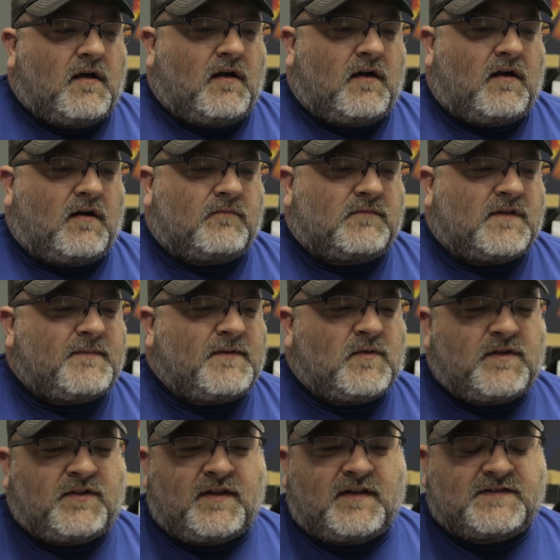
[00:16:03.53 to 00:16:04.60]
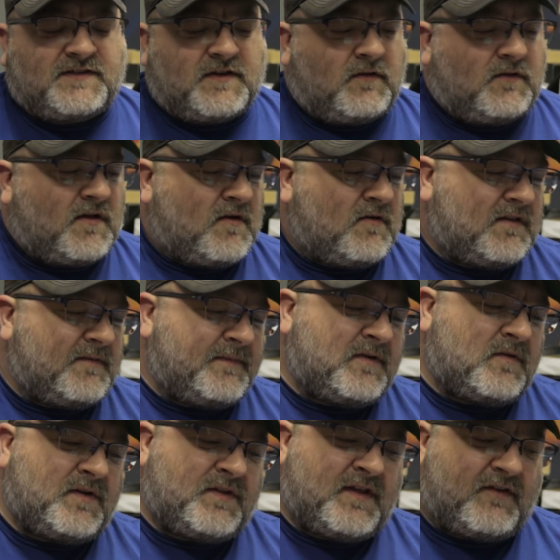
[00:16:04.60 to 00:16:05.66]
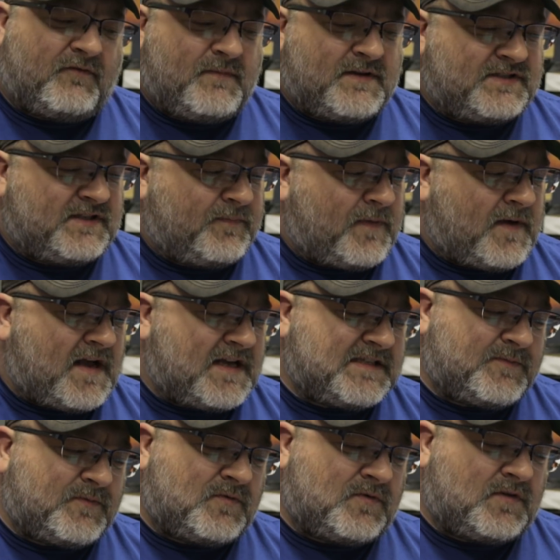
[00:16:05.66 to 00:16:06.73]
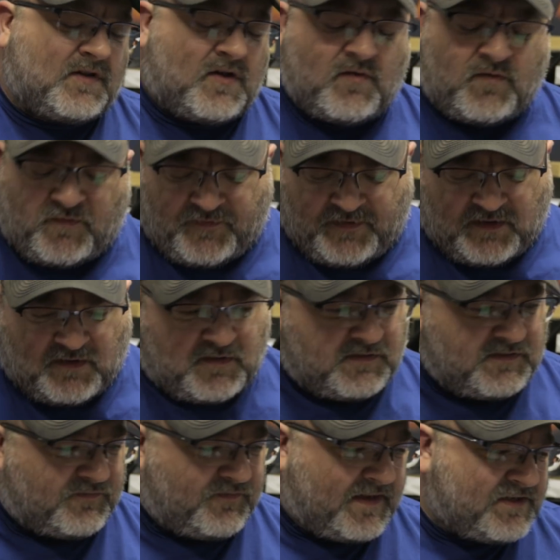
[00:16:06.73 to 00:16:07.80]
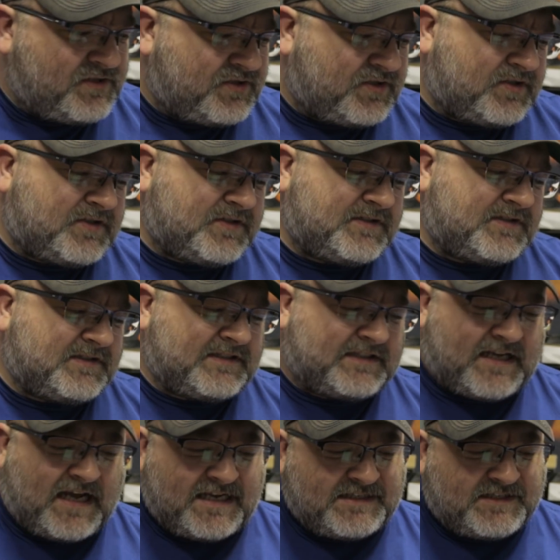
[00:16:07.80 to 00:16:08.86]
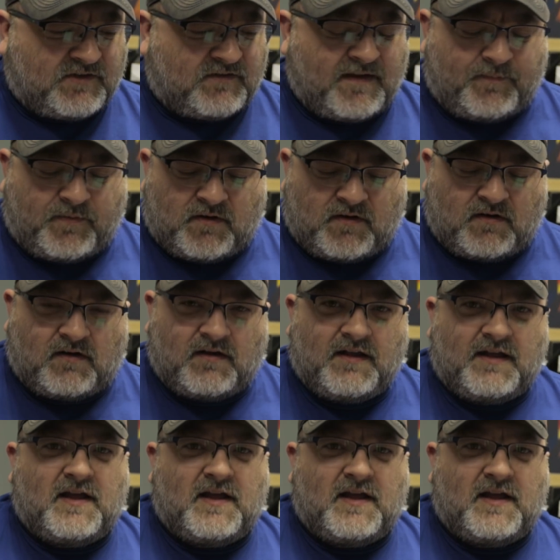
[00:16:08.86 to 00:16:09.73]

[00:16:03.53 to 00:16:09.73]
Let me know what you think of Solo. Let me know what you think of Mission Impossible, Cloverfield, Avengers, Skyscraper.